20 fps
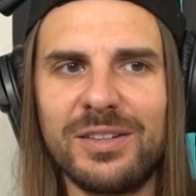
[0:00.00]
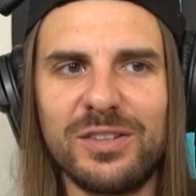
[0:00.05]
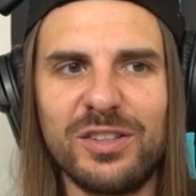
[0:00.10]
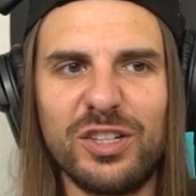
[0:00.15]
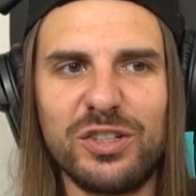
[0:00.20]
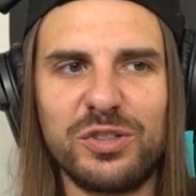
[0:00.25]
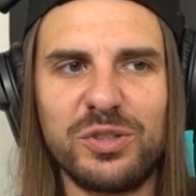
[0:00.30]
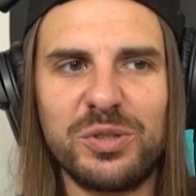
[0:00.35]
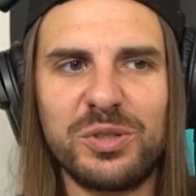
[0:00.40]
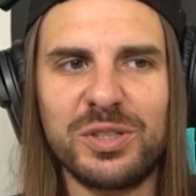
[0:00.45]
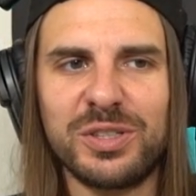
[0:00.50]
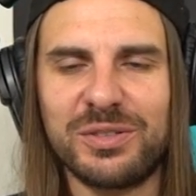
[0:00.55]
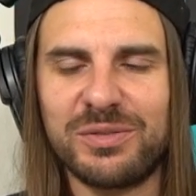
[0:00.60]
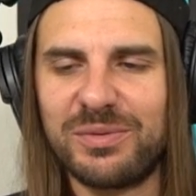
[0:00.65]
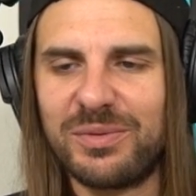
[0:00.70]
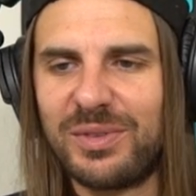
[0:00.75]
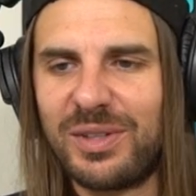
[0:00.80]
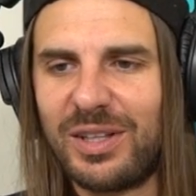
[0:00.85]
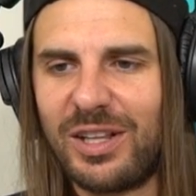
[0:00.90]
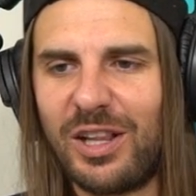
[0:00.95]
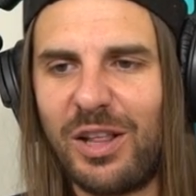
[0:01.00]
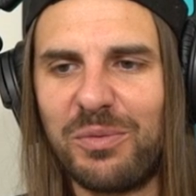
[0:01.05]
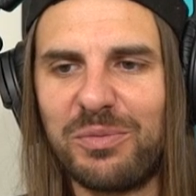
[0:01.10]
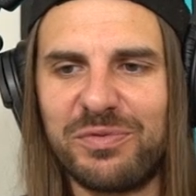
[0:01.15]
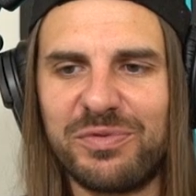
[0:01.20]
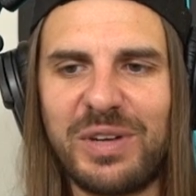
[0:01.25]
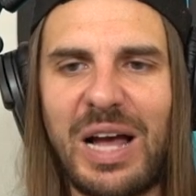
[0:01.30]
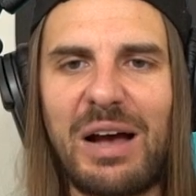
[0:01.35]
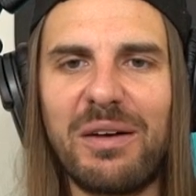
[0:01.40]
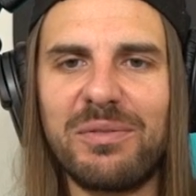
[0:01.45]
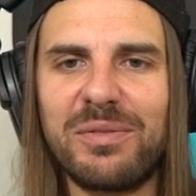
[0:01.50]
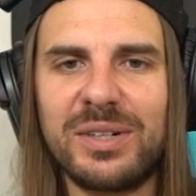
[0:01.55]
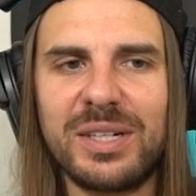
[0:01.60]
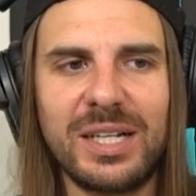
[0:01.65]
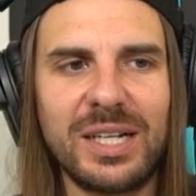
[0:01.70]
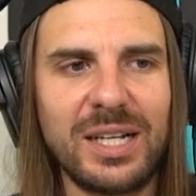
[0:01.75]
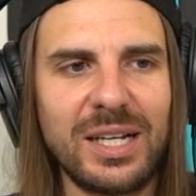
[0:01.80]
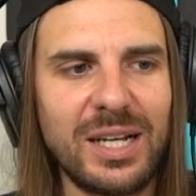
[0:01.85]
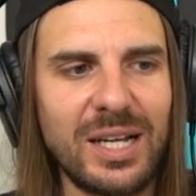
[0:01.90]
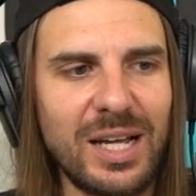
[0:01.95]
Did you just
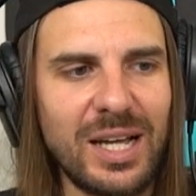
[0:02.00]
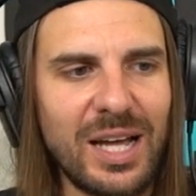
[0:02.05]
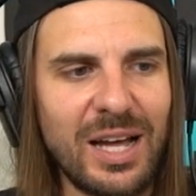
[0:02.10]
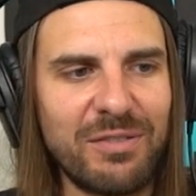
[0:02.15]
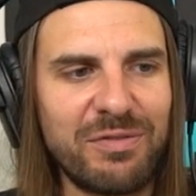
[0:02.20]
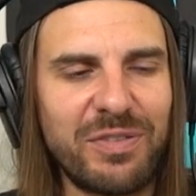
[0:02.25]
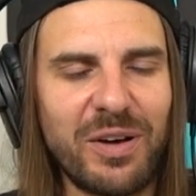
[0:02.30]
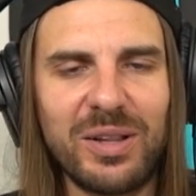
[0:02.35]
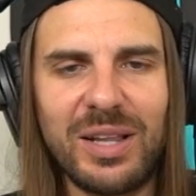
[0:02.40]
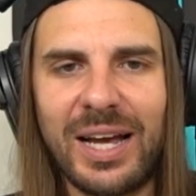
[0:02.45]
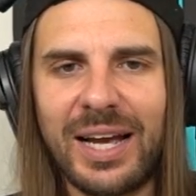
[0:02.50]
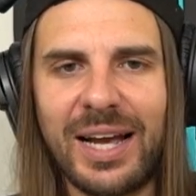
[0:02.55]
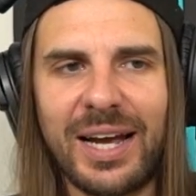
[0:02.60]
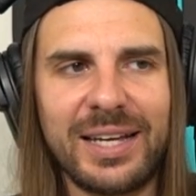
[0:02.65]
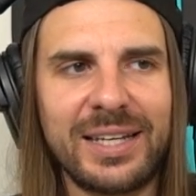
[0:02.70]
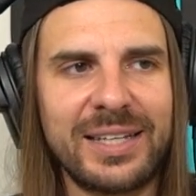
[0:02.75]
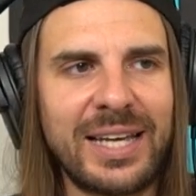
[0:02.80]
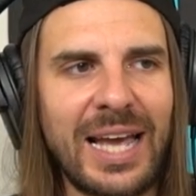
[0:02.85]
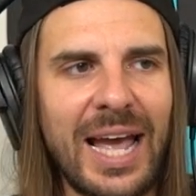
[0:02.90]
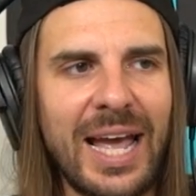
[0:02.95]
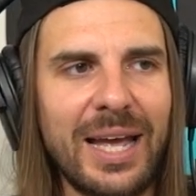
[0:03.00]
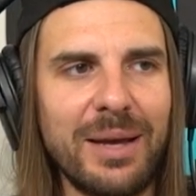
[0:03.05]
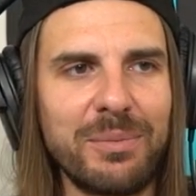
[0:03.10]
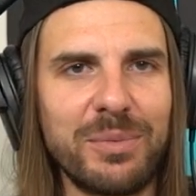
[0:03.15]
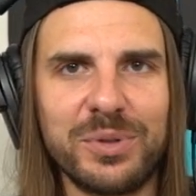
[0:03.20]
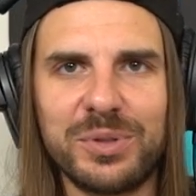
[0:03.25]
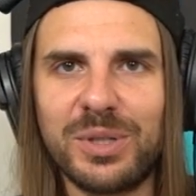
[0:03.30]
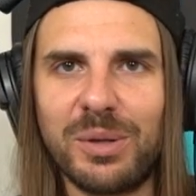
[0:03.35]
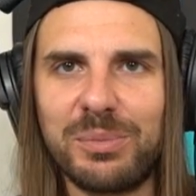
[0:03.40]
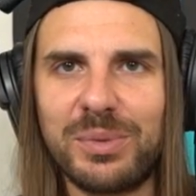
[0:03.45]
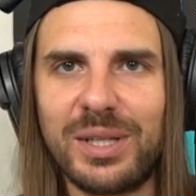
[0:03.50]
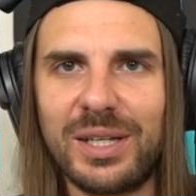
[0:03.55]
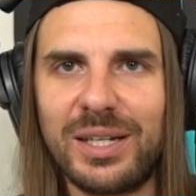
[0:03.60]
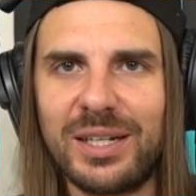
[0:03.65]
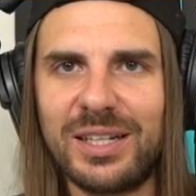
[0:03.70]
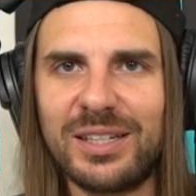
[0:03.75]
felt like I came or something?